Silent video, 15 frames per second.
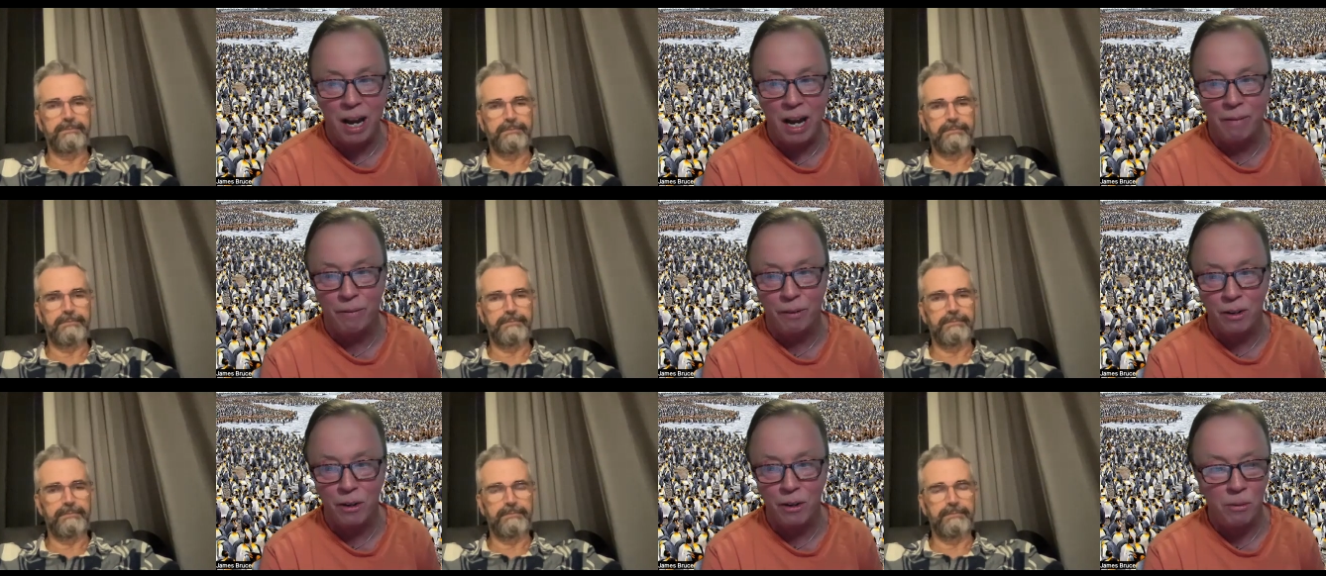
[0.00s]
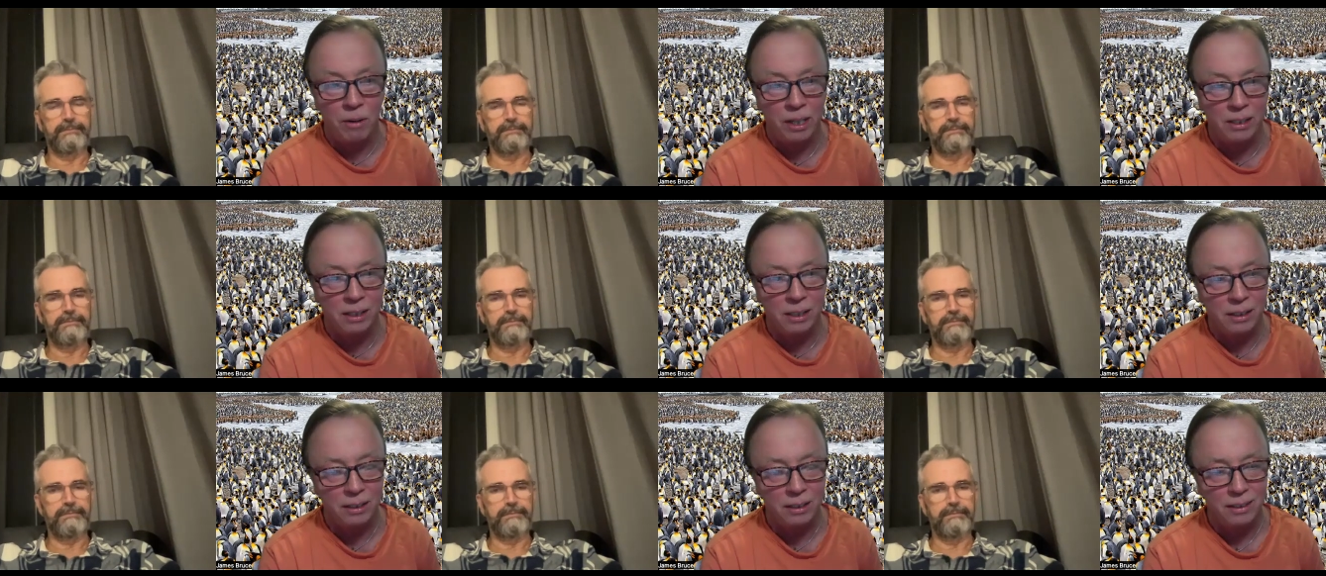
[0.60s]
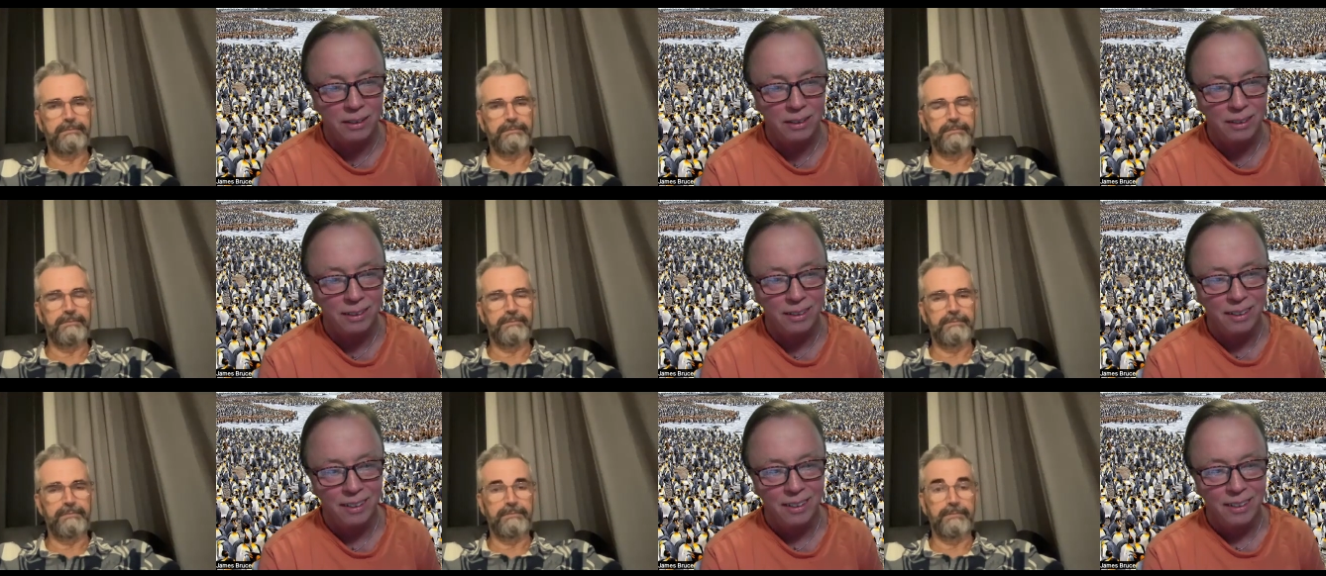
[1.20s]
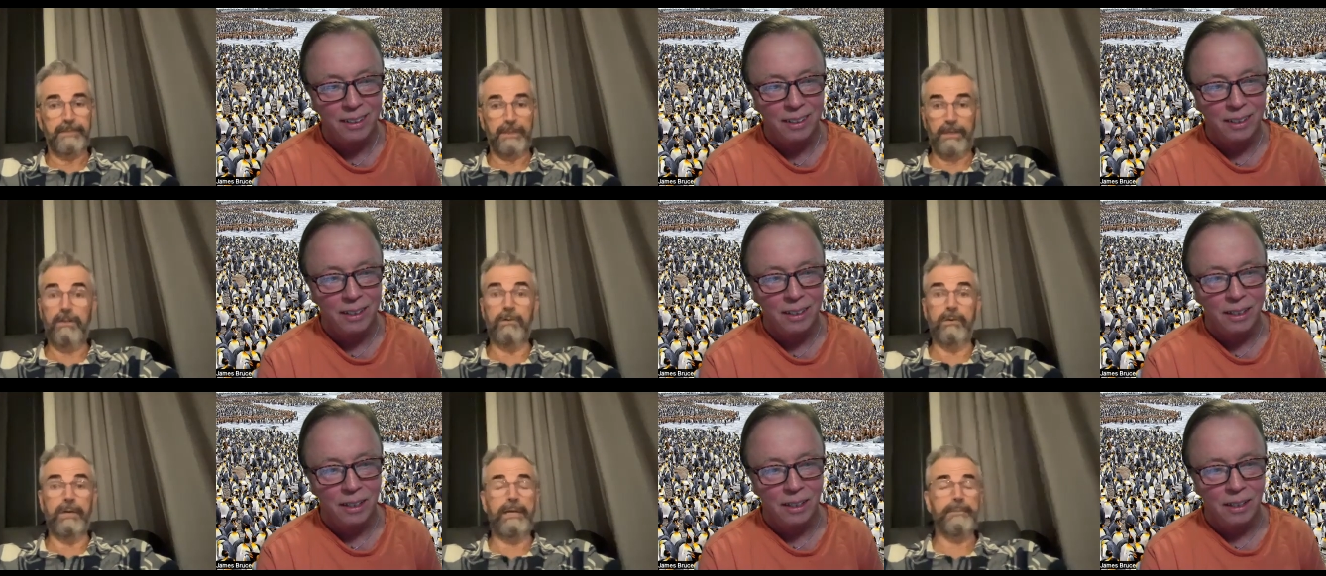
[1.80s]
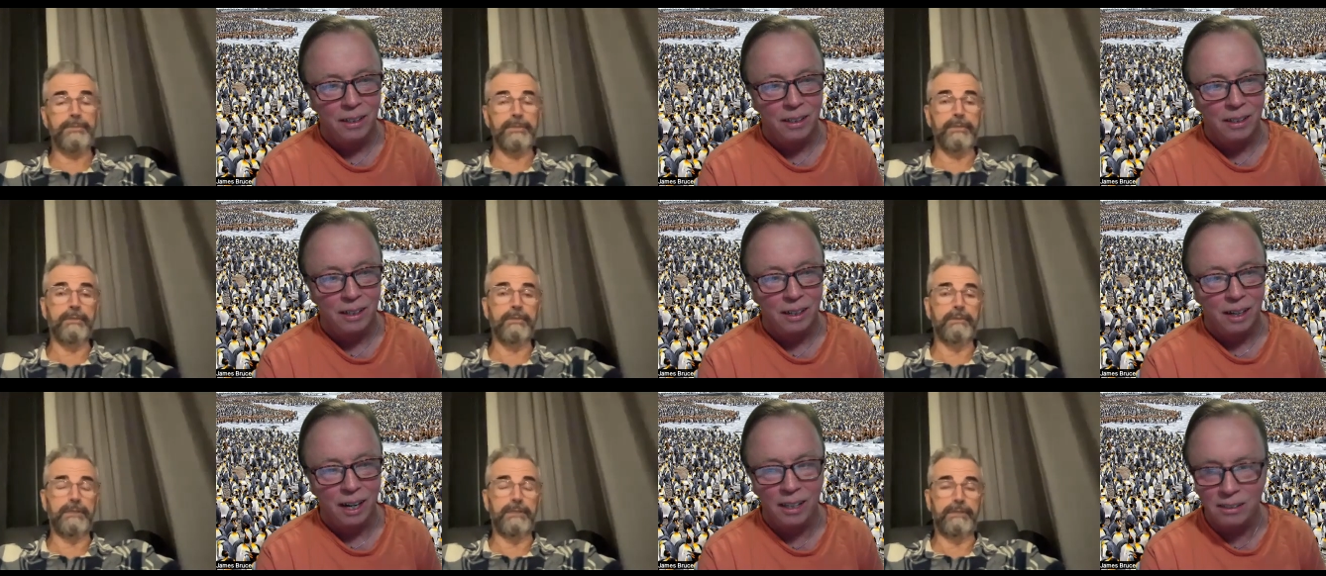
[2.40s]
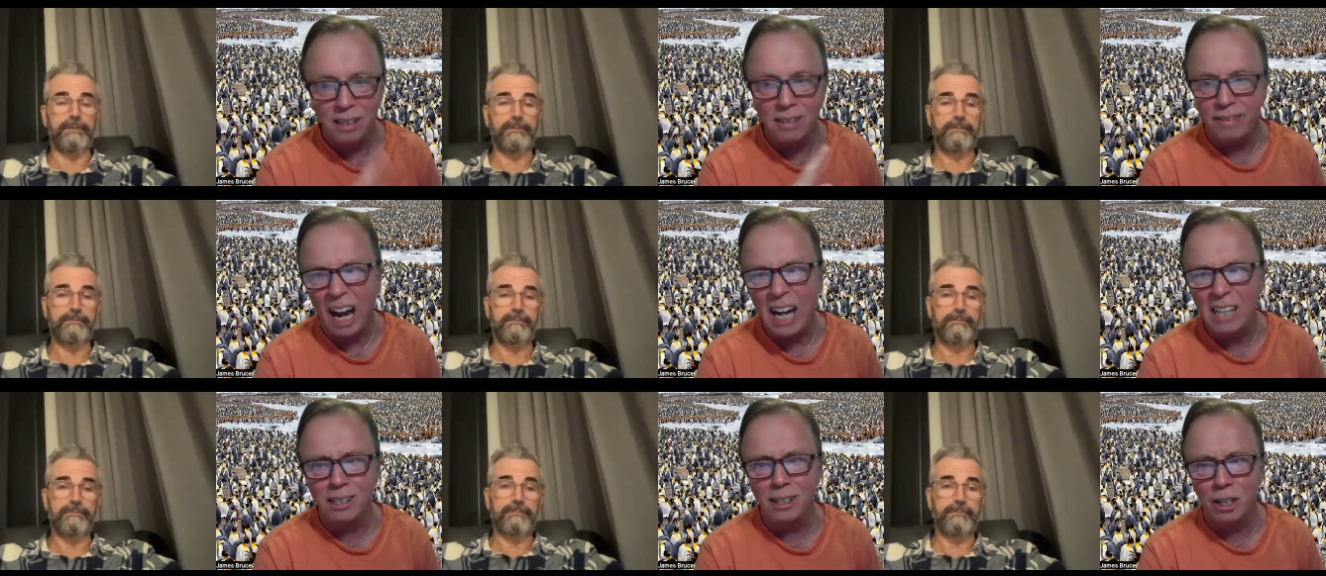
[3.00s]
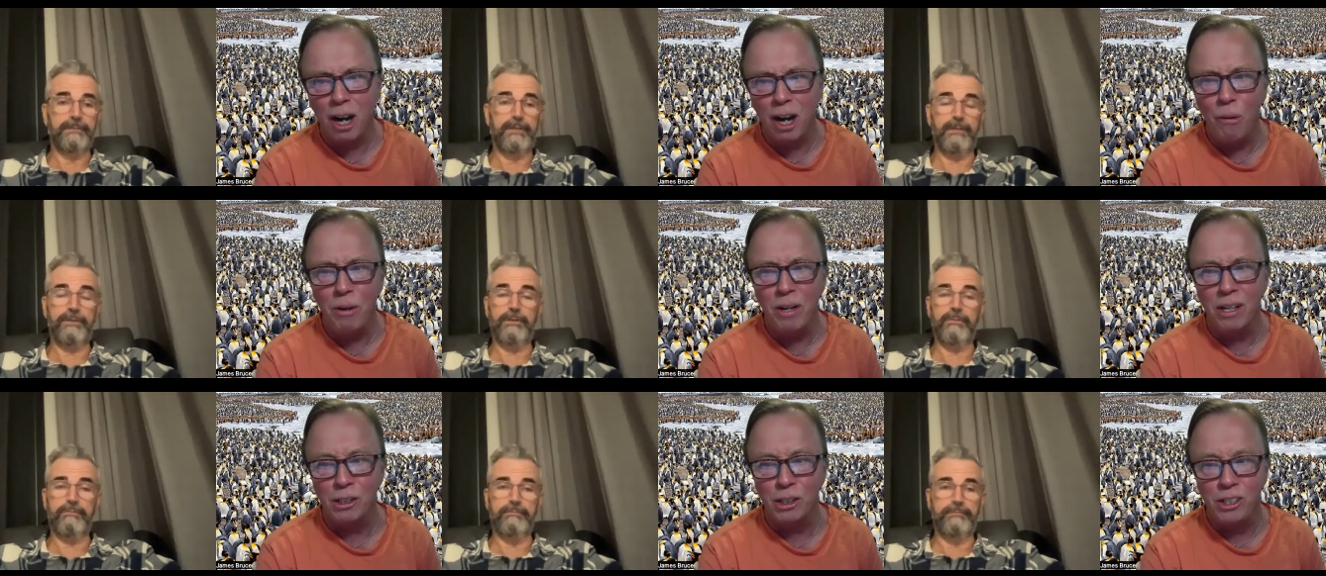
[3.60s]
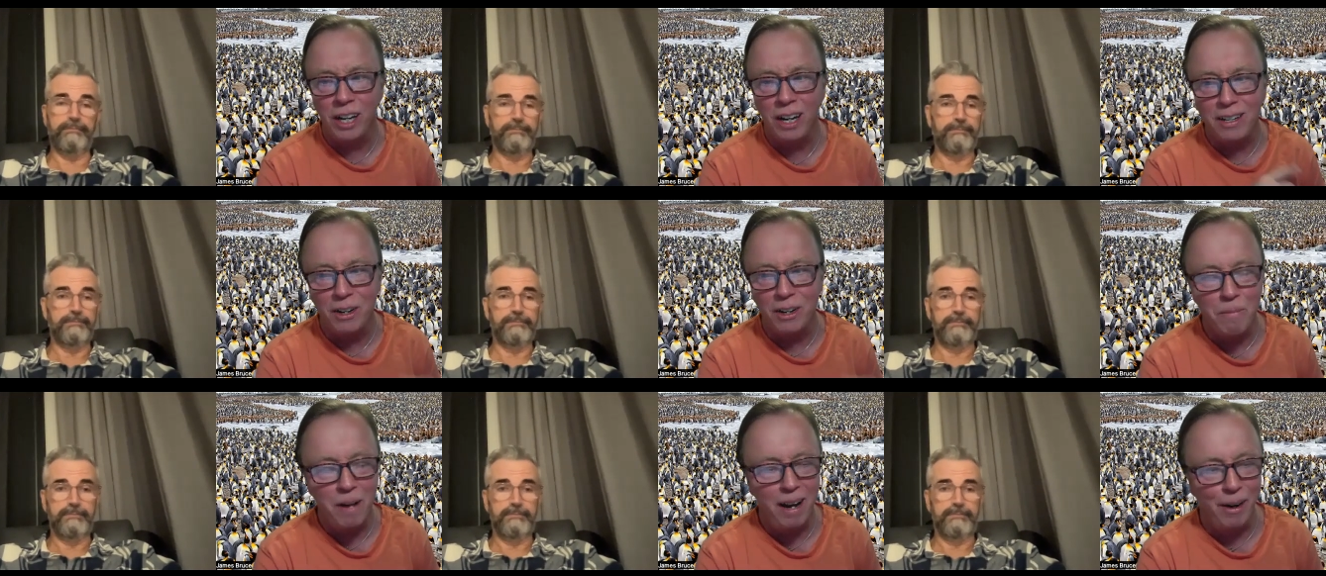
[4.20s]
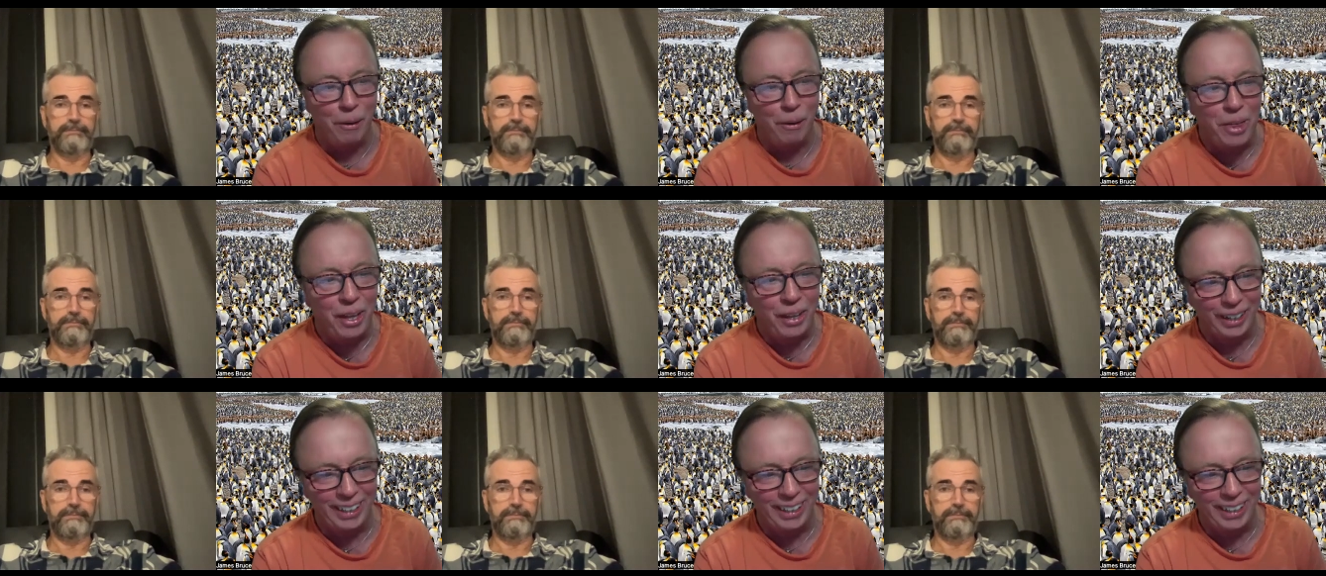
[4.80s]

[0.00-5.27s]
Speaker 1: mad for no reason.
Speaker 2: Oh, absolutely.
Speaker 1: So that's a coda. Okay. Shut your mouth.